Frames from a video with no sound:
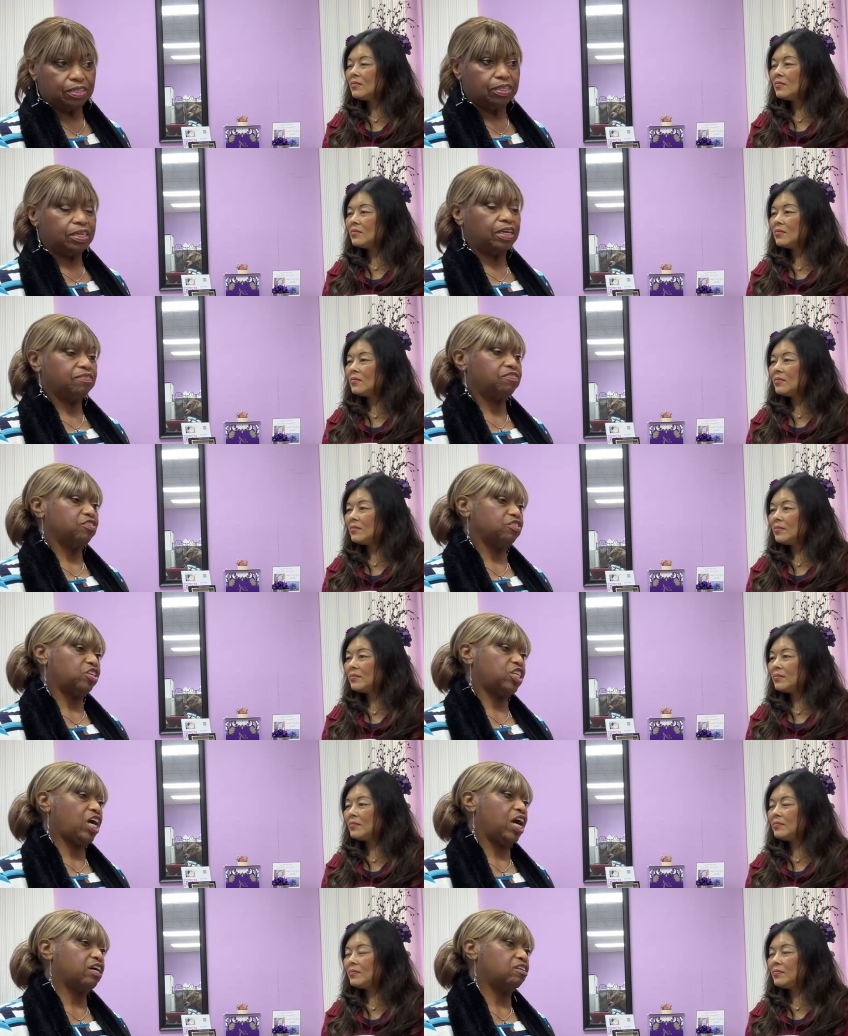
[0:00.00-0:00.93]
Speaker 1: If your
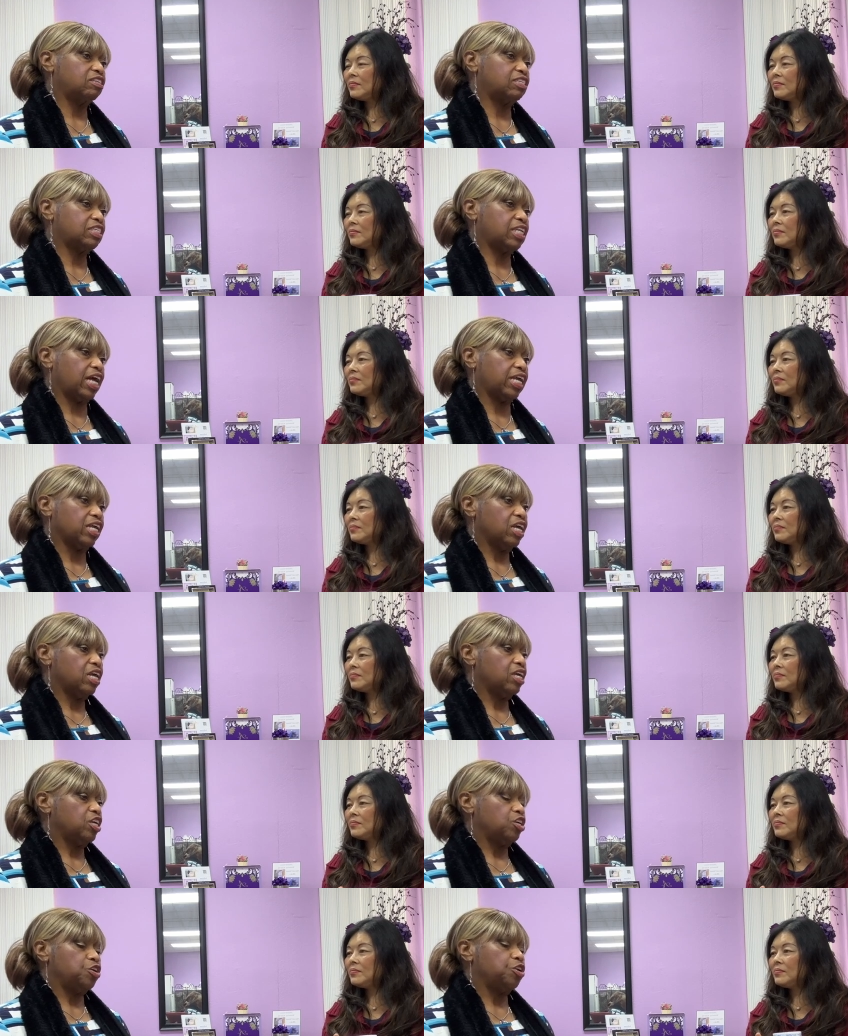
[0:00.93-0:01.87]
child is like,
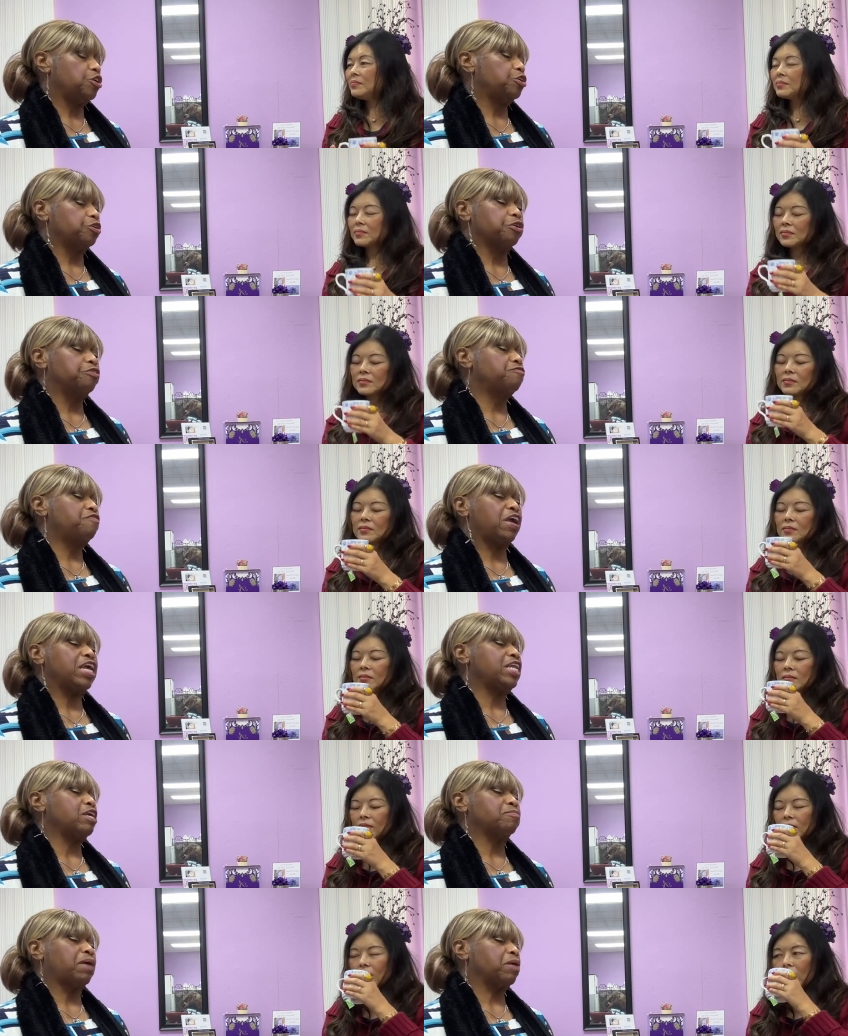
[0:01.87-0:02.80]
you know, you're
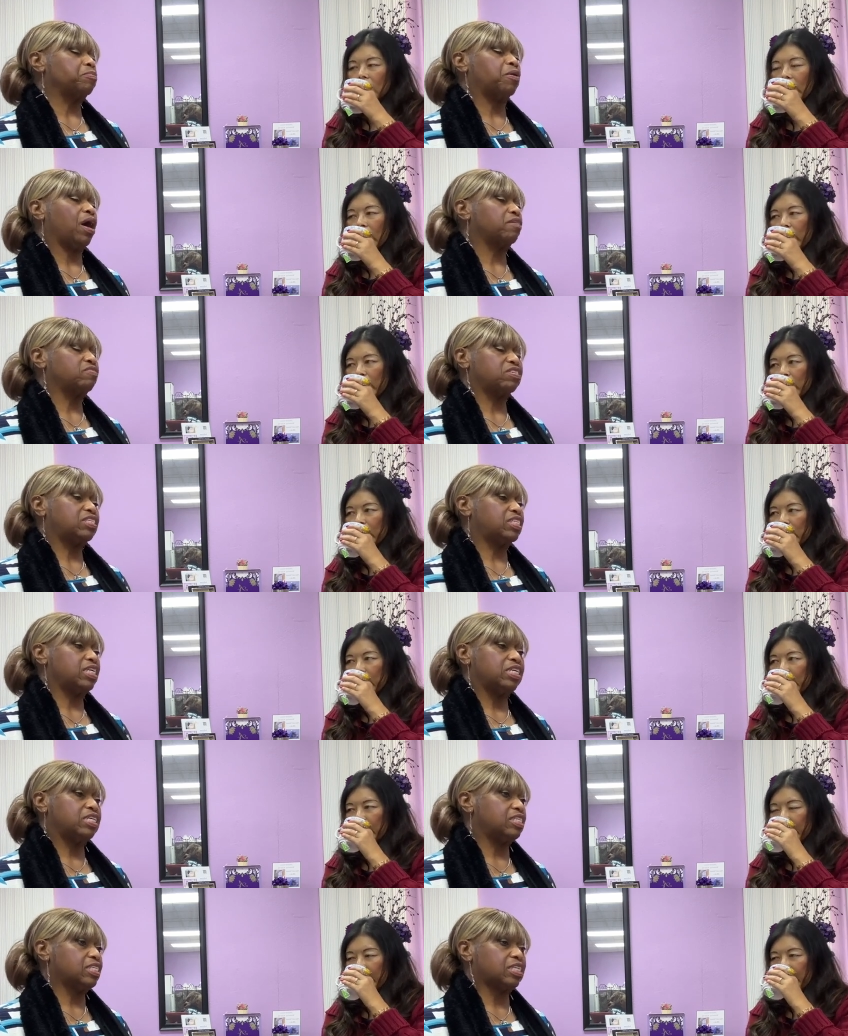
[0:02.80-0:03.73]
invading my privacy.
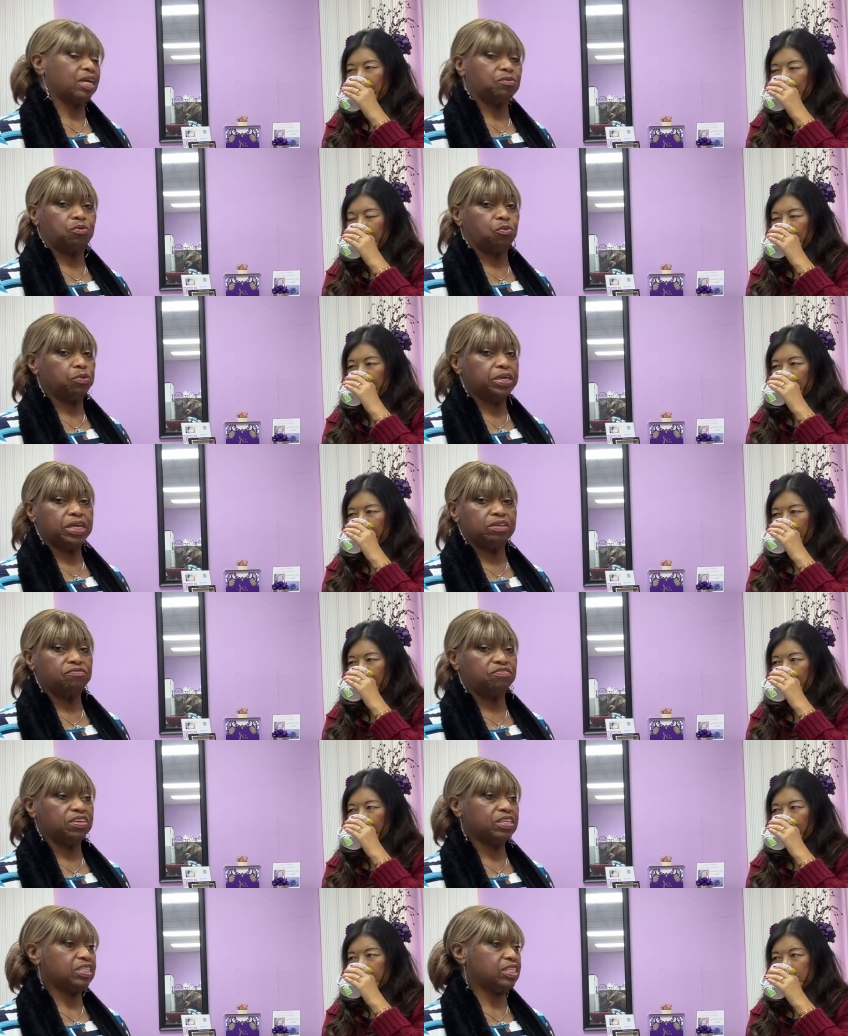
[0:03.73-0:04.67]
And it's like, well, we can
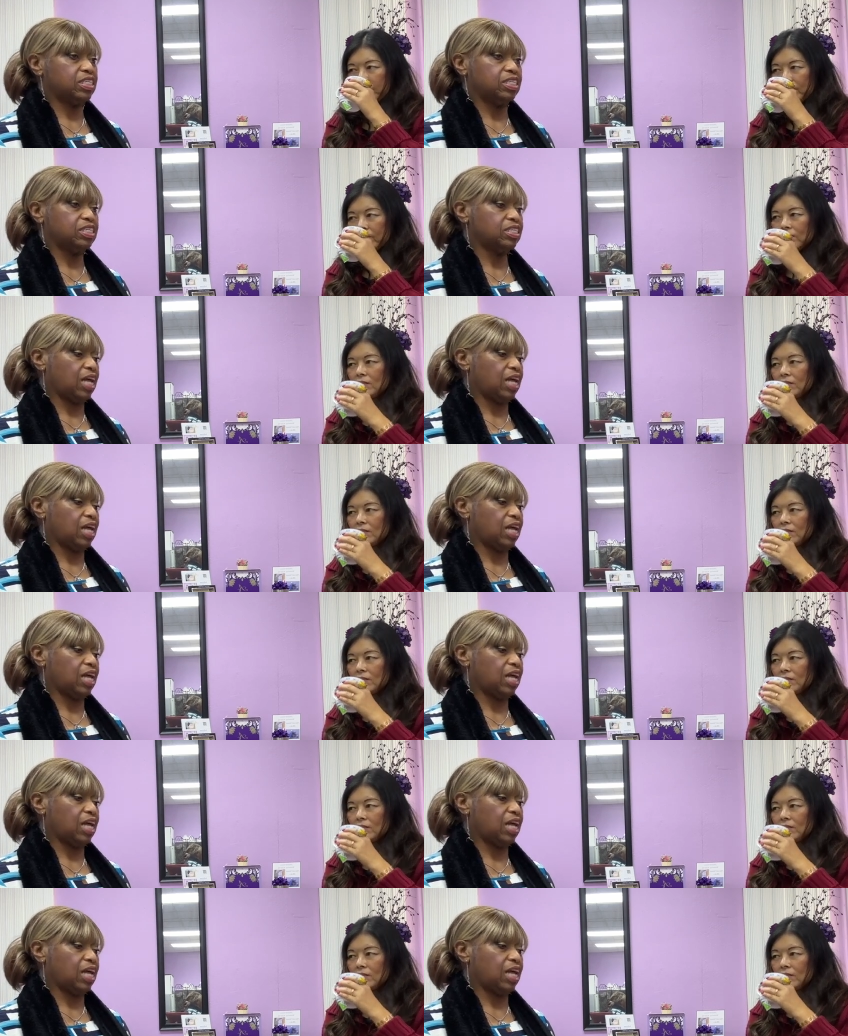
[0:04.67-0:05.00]
fix this.